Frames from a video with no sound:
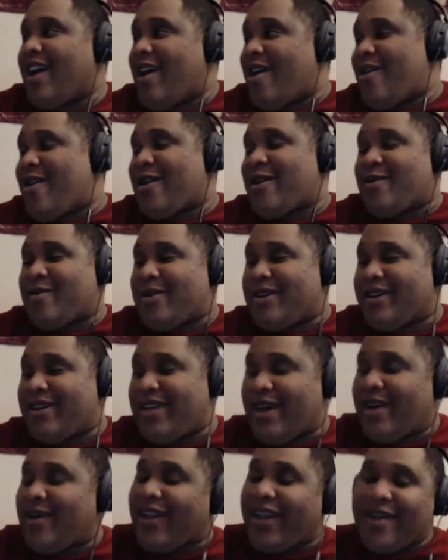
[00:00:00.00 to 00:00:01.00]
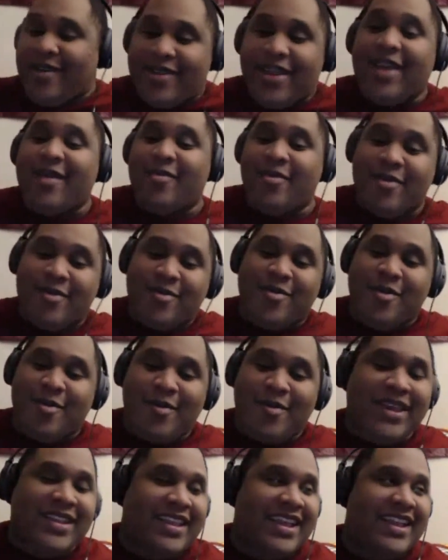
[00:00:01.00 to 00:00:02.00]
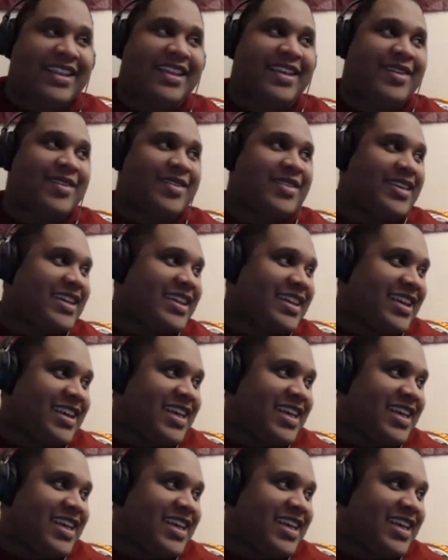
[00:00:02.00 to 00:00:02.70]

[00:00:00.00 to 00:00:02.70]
All right. Well. Okay. Yeah. We'll make that deal then.